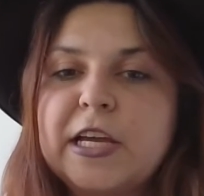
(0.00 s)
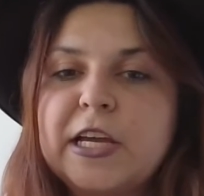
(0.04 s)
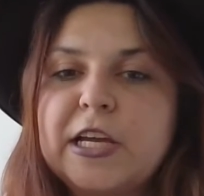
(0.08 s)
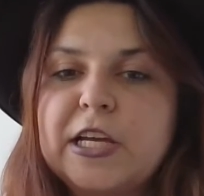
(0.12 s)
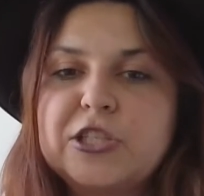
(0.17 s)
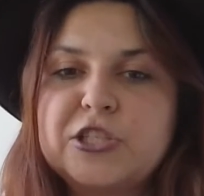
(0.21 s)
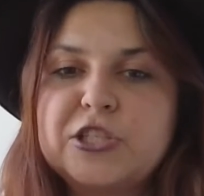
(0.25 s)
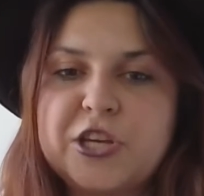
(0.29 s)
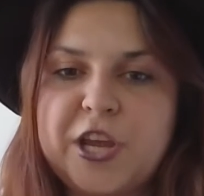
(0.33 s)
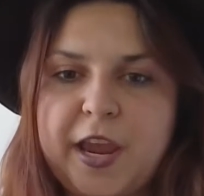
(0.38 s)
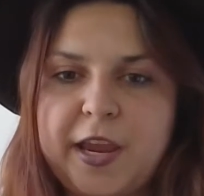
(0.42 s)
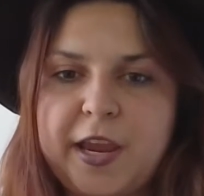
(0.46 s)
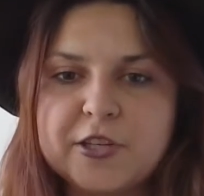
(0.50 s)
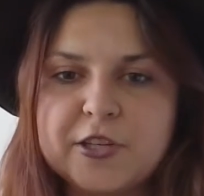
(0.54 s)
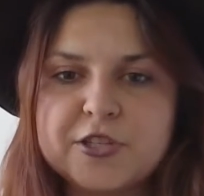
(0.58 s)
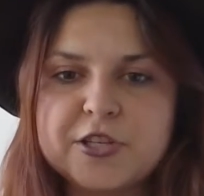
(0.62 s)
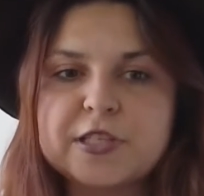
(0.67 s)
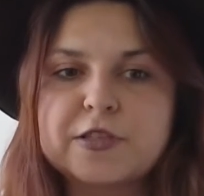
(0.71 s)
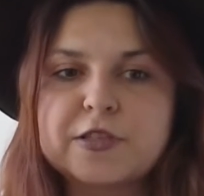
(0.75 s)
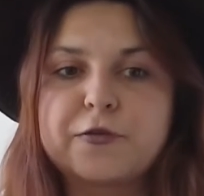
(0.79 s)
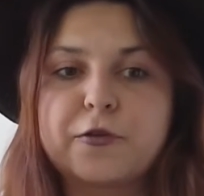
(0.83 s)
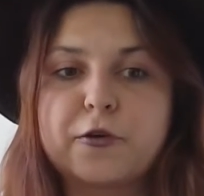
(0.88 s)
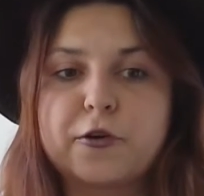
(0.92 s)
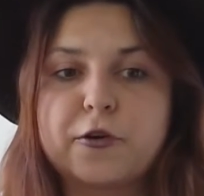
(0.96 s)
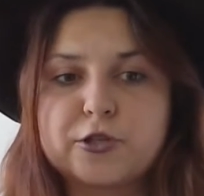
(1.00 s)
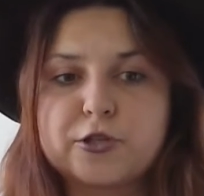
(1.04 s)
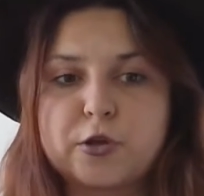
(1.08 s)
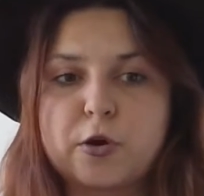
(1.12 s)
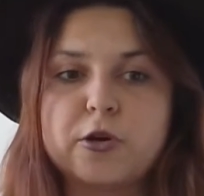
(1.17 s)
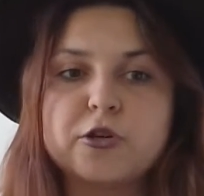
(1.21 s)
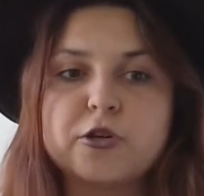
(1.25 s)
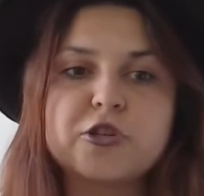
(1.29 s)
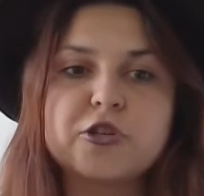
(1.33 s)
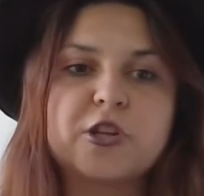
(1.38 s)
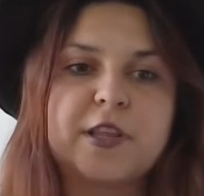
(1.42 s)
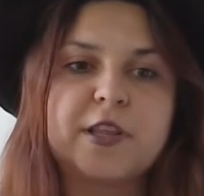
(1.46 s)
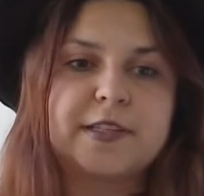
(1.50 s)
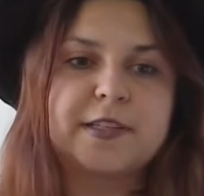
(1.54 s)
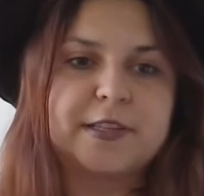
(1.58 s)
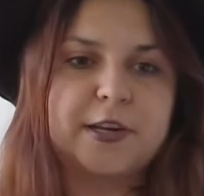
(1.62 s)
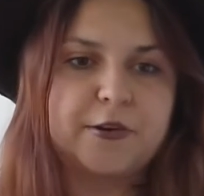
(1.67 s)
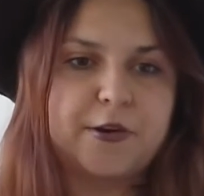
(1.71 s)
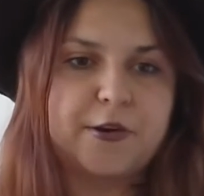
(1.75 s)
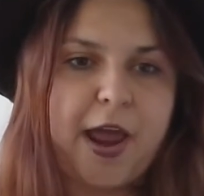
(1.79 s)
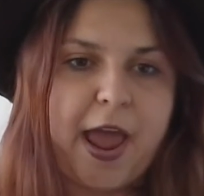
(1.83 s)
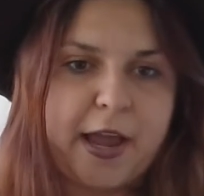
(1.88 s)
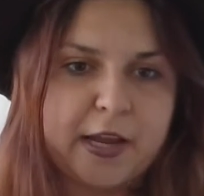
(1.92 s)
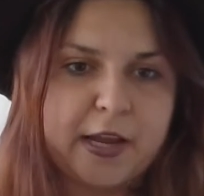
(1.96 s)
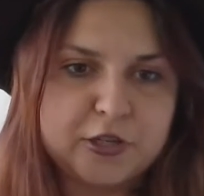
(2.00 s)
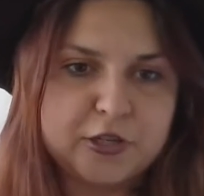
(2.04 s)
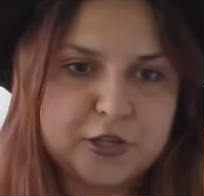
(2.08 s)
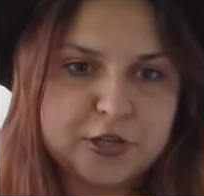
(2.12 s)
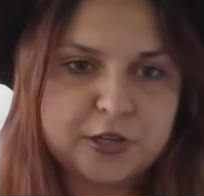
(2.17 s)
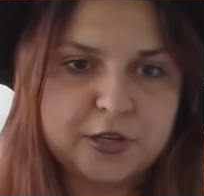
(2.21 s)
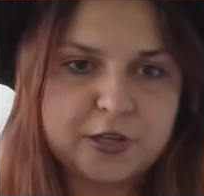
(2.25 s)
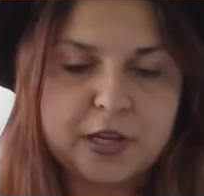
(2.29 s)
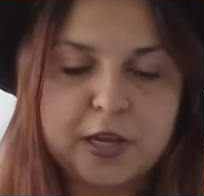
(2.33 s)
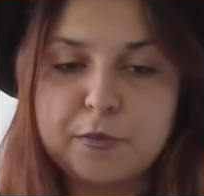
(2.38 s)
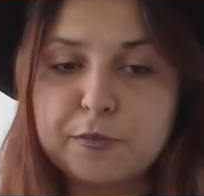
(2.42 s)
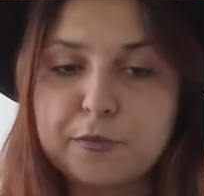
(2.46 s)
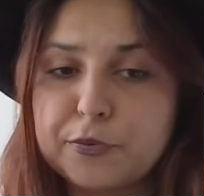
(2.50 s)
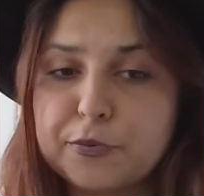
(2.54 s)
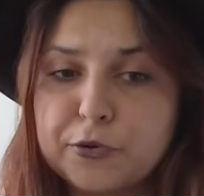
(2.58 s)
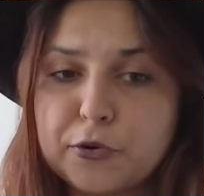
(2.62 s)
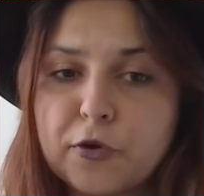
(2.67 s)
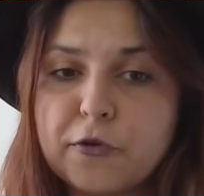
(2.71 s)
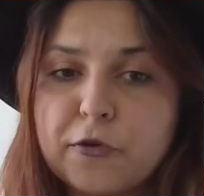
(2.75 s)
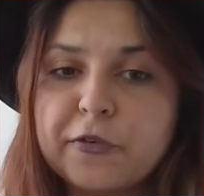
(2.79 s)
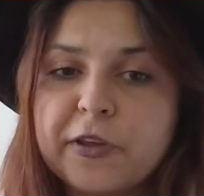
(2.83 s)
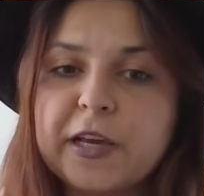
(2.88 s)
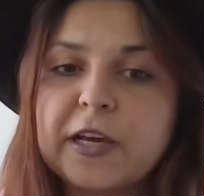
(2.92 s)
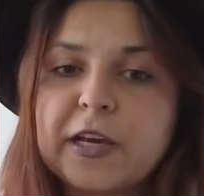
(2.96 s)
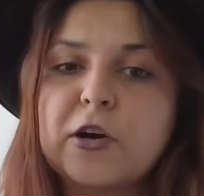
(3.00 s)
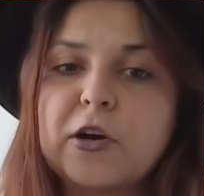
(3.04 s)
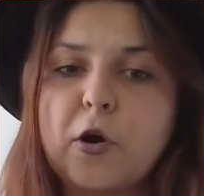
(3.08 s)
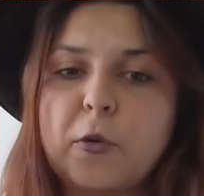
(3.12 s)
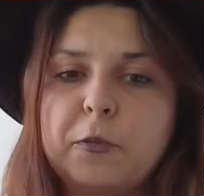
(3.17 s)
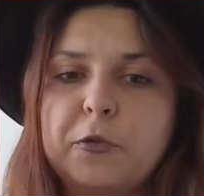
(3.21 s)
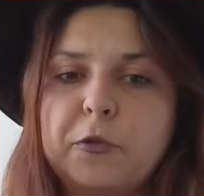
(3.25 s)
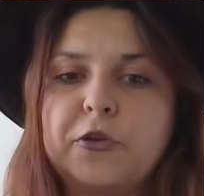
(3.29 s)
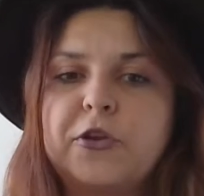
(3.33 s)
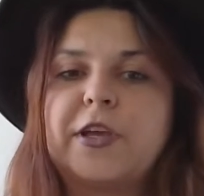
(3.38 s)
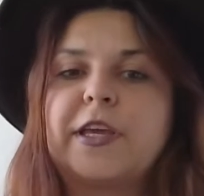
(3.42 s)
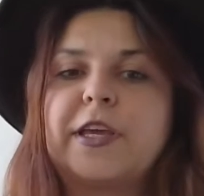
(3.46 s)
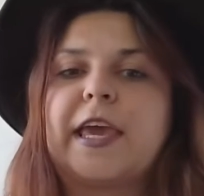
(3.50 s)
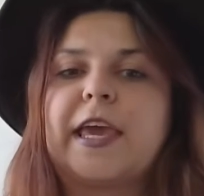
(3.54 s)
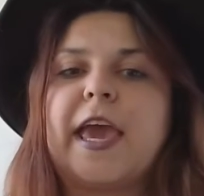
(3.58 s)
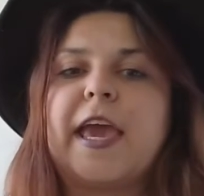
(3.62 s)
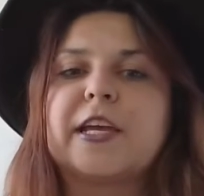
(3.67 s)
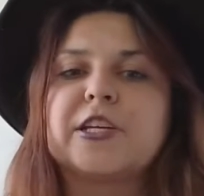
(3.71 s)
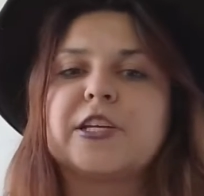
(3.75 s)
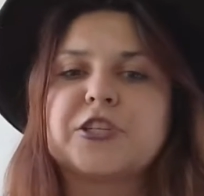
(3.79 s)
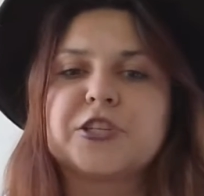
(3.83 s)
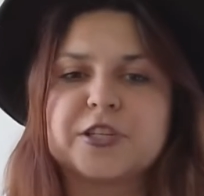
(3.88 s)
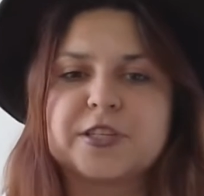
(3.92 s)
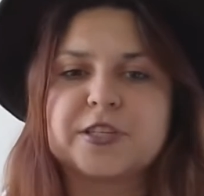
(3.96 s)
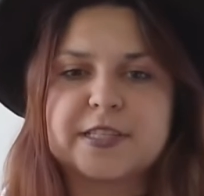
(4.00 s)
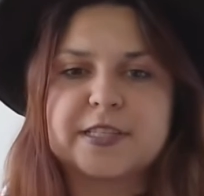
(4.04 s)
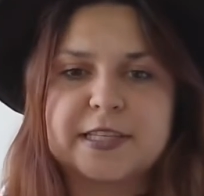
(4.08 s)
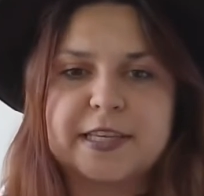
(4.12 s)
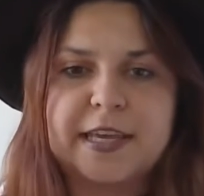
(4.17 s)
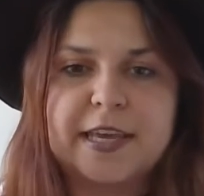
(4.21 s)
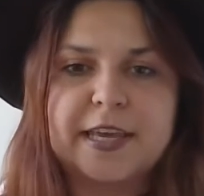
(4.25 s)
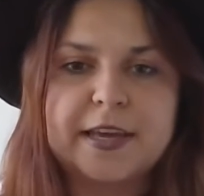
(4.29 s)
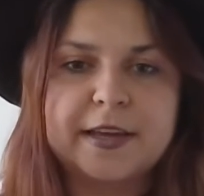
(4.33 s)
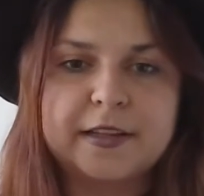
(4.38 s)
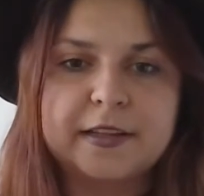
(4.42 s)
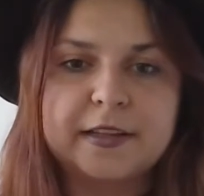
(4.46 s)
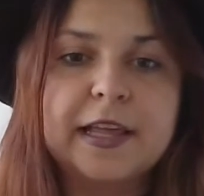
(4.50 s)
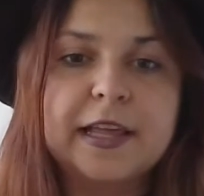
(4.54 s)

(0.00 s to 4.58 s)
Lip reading: changes for social interaction, improving communication skill,